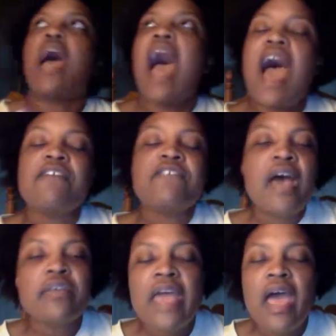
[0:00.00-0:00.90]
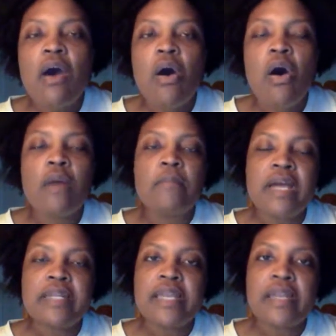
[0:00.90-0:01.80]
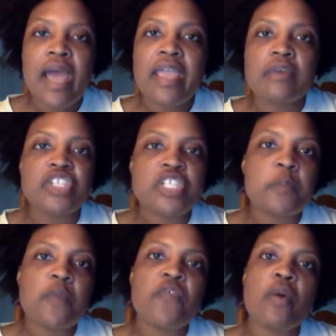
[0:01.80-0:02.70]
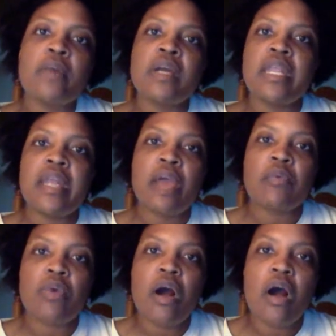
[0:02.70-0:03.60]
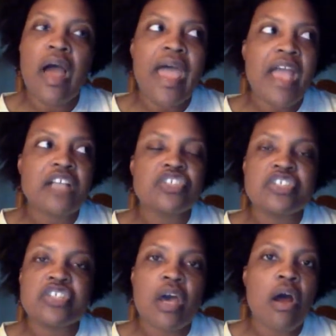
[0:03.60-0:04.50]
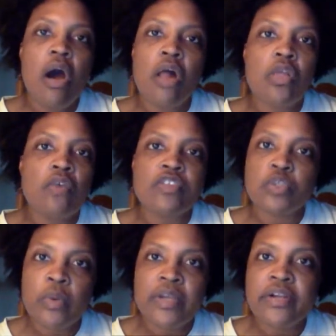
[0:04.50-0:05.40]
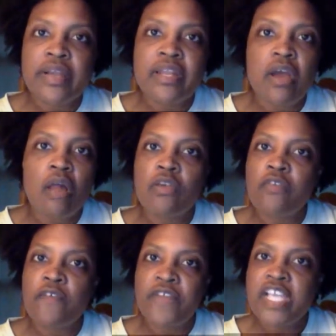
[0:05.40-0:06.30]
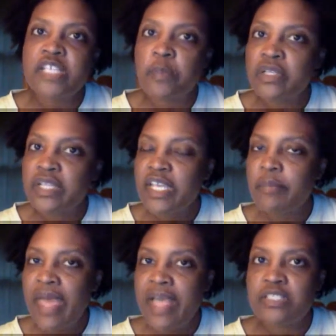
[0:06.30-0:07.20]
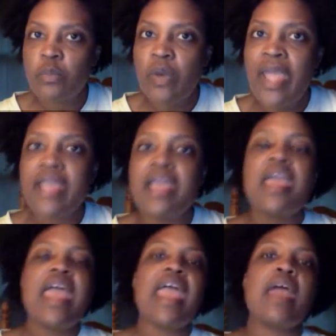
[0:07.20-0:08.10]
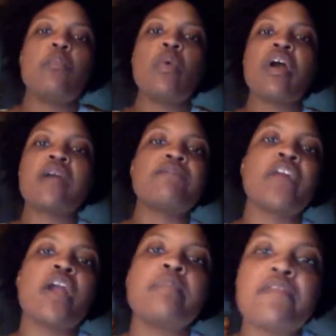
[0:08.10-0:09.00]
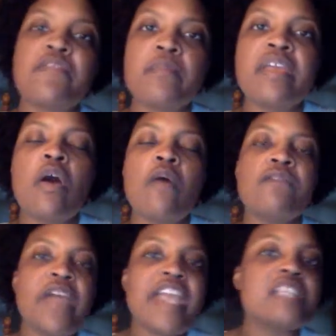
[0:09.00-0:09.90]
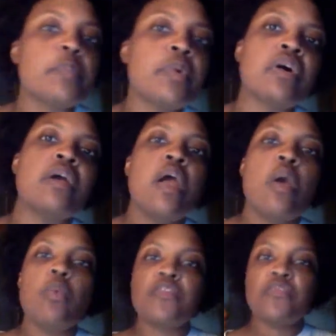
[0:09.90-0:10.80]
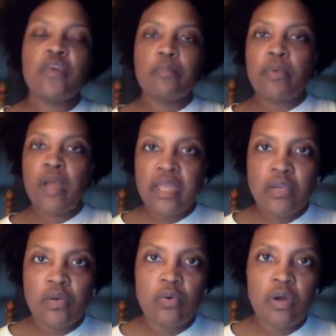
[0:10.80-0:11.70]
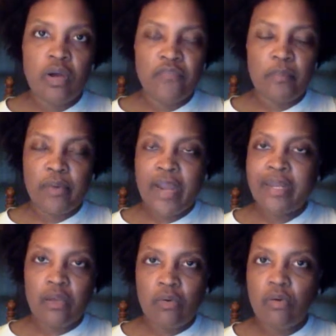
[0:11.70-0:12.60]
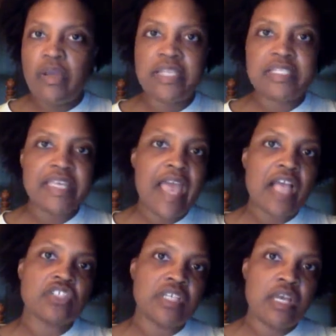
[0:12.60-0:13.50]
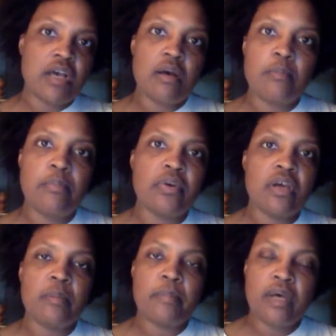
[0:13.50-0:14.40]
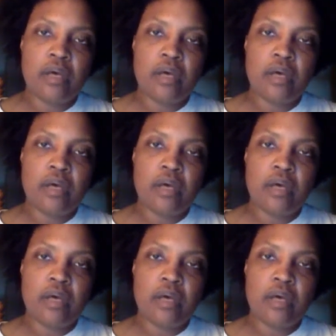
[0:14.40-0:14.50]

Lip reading: I found out on Monday night, just before Monday Night Raw. I actually saw it all over Twitter and all over Facebook that he passed away. And what confirmed it for me on Facebook was from Brandon Goins. He actually put up